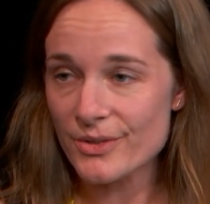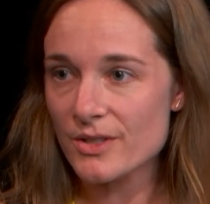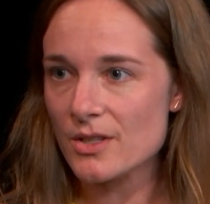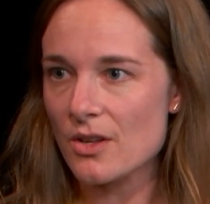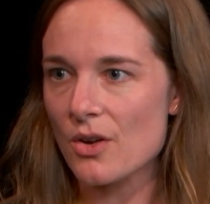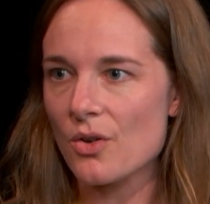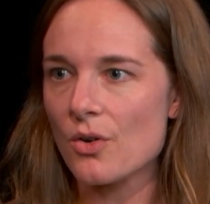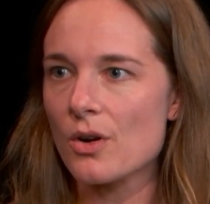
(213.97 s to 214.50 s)

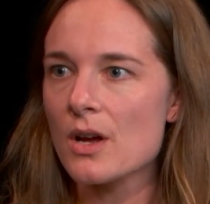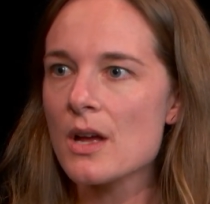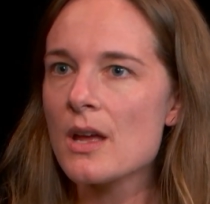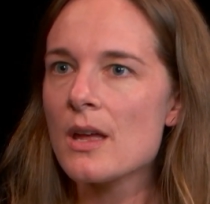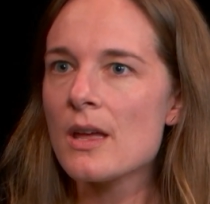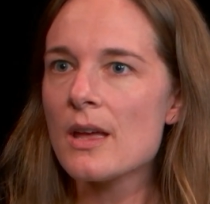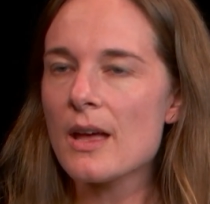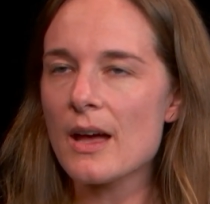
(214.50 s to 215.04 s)
So
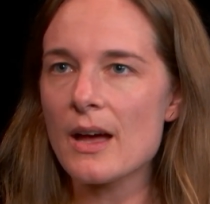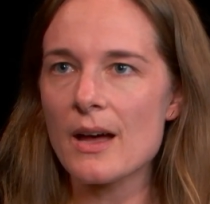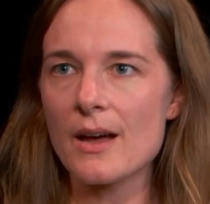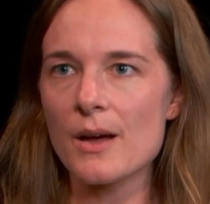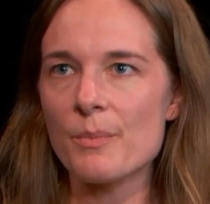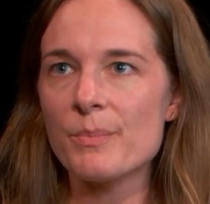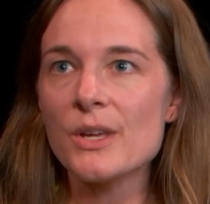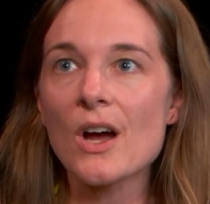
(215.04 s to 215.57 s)

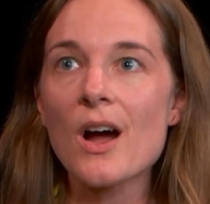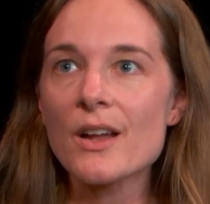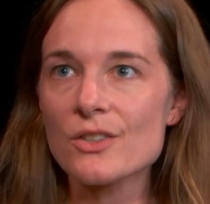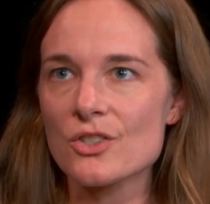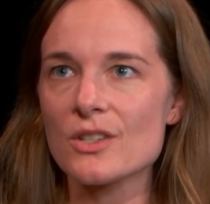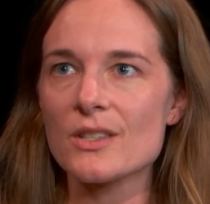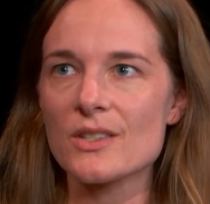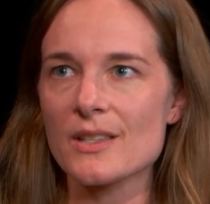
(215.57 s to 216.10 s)
beyond
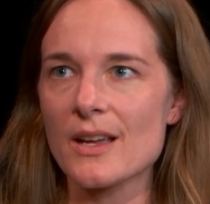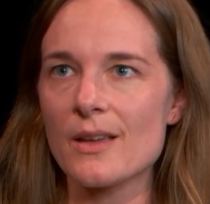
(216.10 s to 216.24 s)
just,